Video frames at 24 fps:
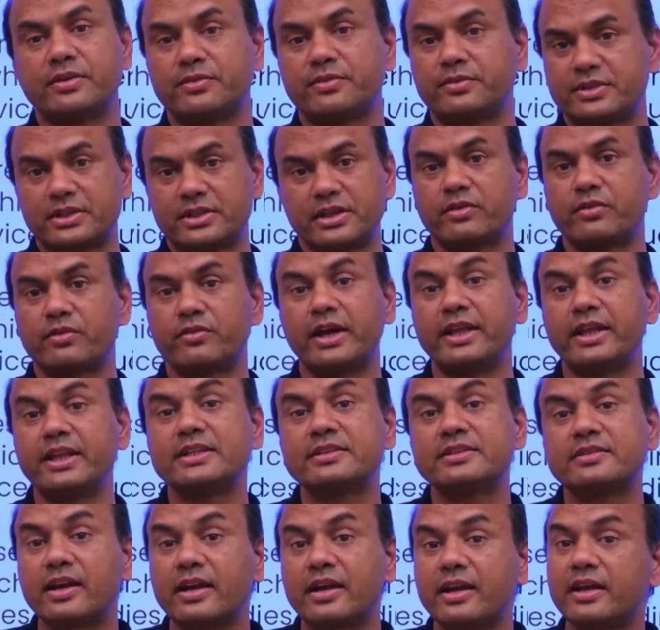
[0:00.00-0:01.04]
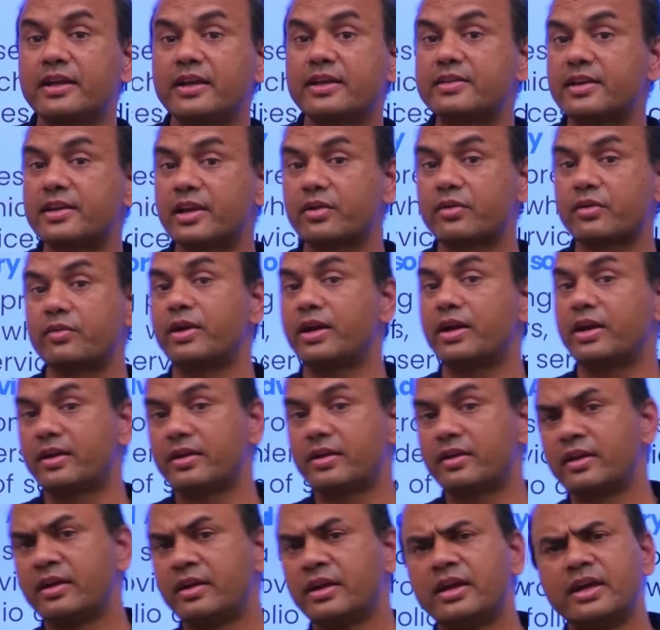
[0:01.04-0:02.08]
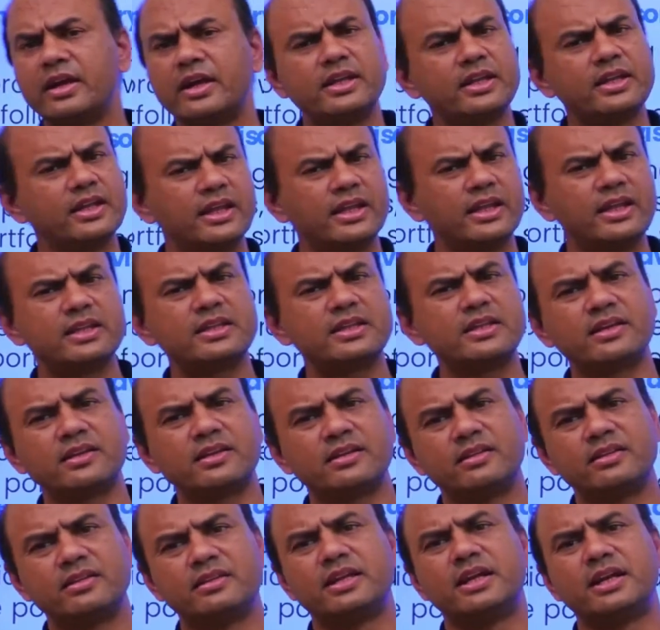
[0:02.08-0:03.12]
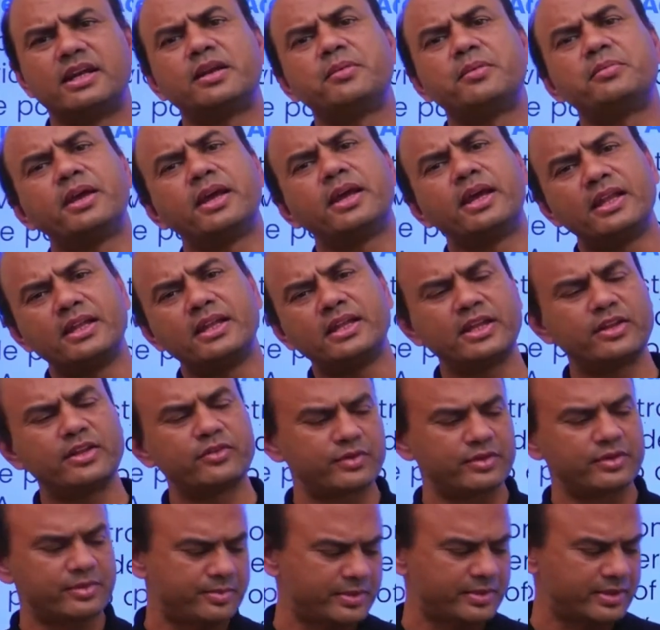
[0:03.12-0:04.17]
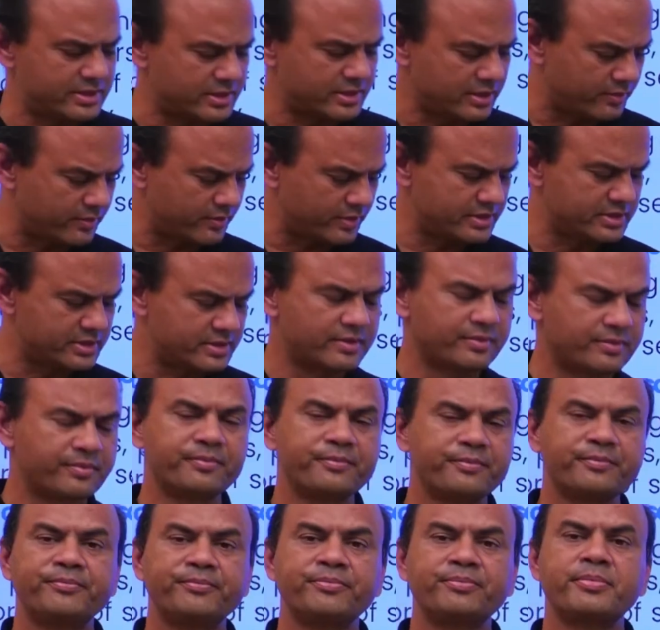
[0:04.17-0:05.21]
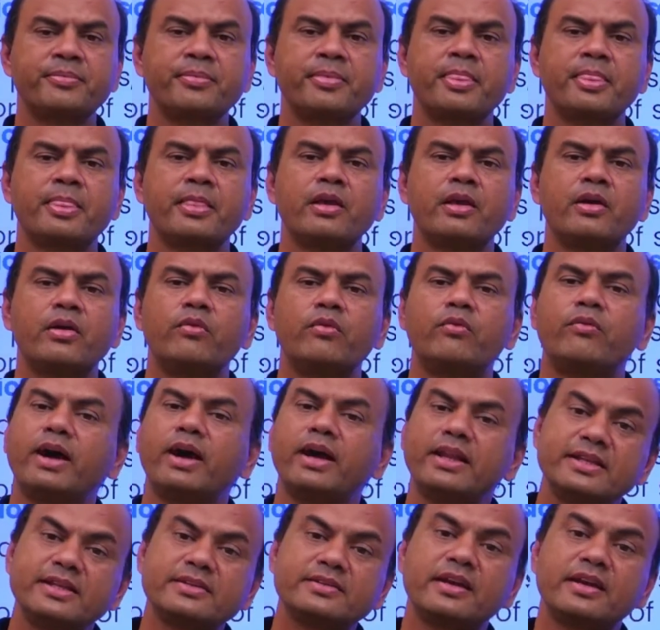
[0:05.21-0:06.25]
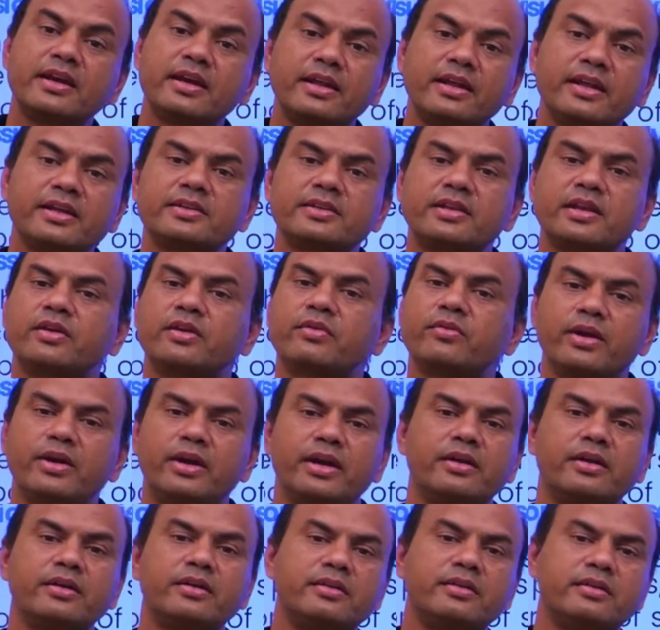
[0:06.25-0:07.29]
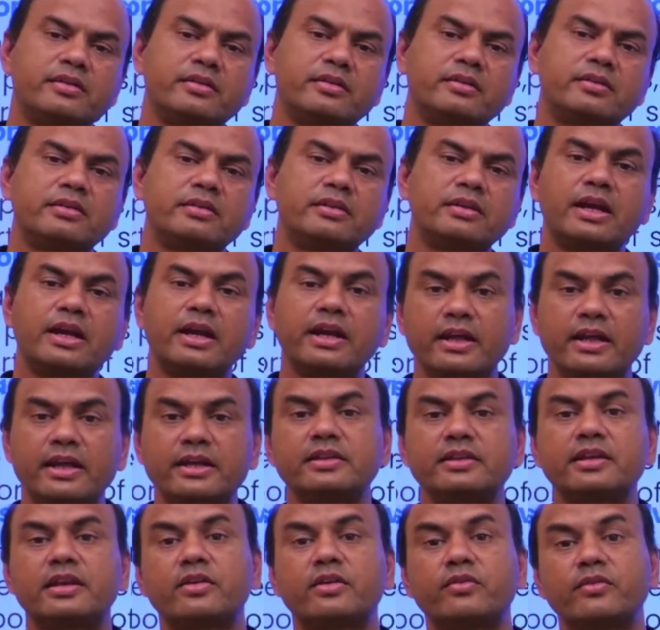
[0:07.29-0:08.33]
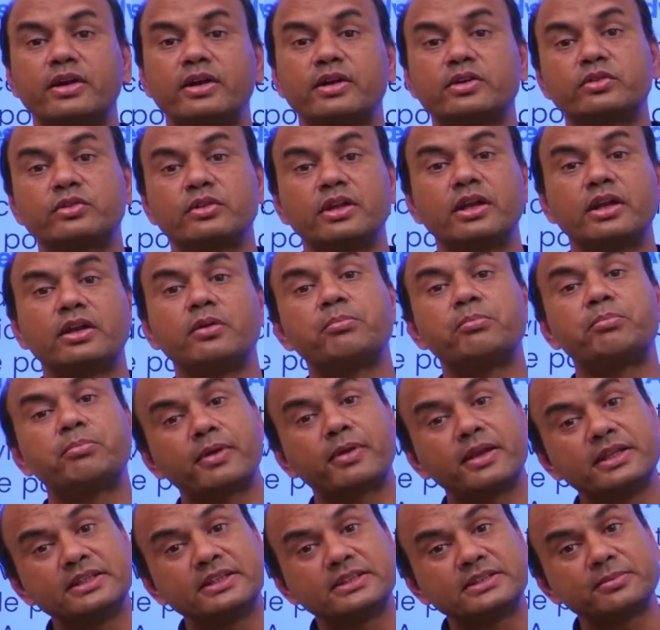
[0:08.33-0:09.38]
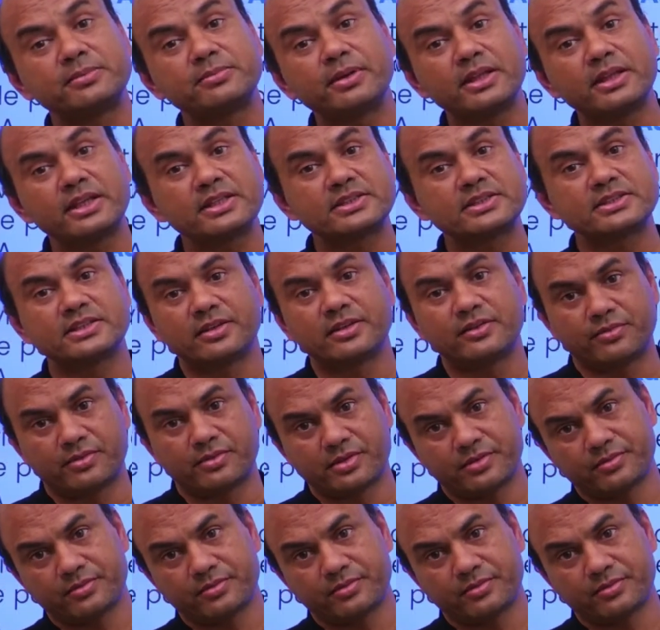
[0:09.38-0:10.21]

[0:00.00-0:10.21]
See here, why this rating is required? In anything, let it be any investment service. Why this rating is required? The rating is required so that your principal is saved.